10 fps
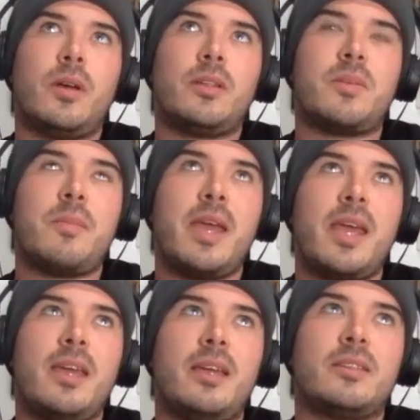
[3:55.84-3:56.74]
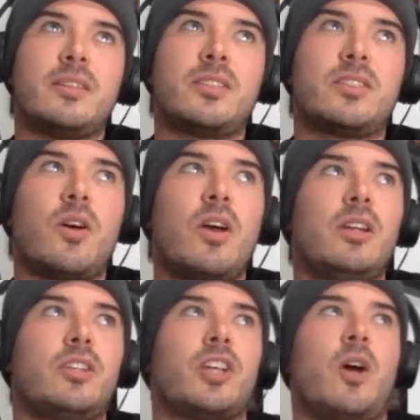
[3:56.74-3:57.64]
To me, the style
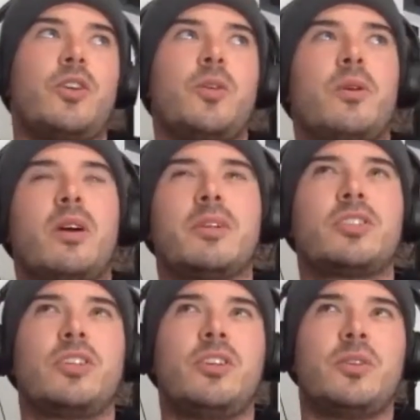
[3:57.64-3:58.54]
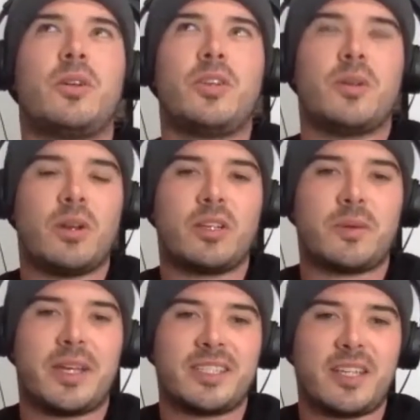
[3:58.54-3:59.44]
of the show, I'm not sure you don't like the
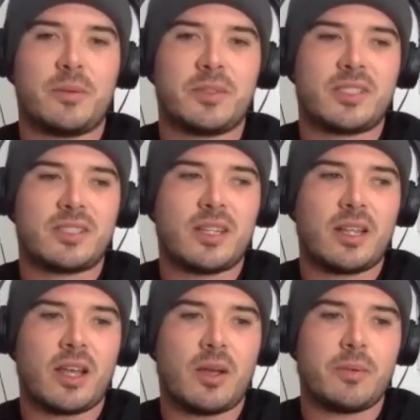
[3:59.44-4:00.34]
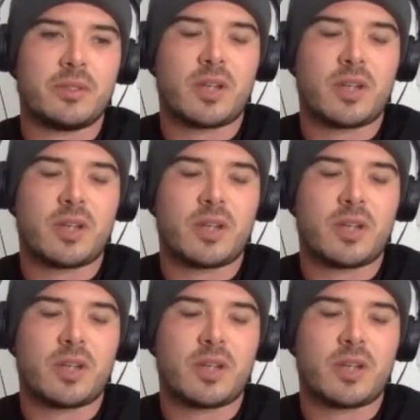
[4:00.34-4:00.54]
way it was a